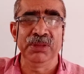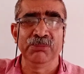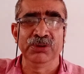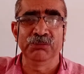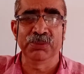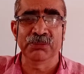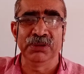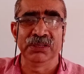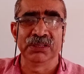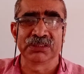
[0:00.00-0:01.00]
be able to
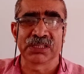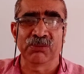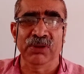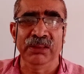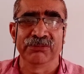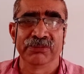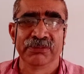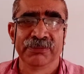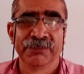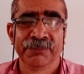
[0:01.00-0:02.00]
survive.
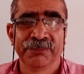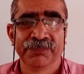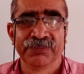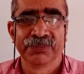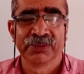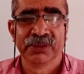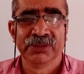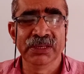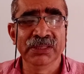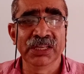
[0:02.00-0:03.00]

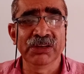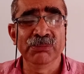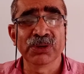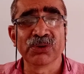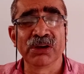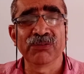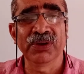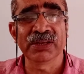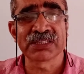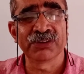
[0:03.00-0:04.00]
Then there will be
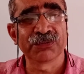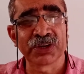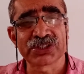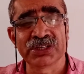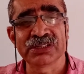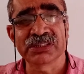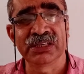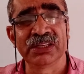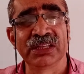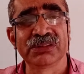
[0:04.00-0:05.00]
conflicts and frictions,
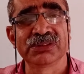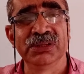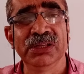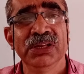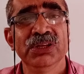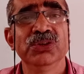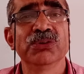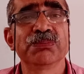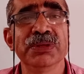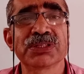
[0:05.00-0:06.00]
and there will be
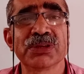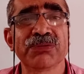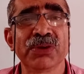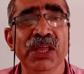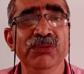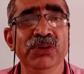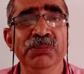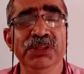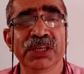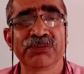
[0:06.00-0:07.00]
no peace of life will
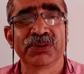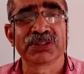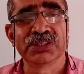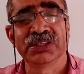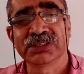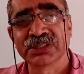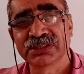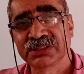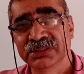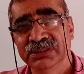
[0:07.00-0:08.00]
be there for
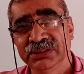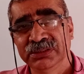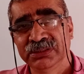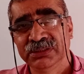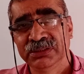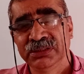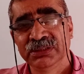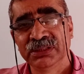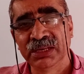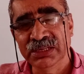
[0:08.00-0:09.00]
citizens.
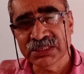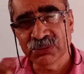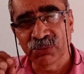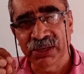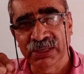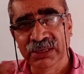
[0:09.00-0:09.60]
That is why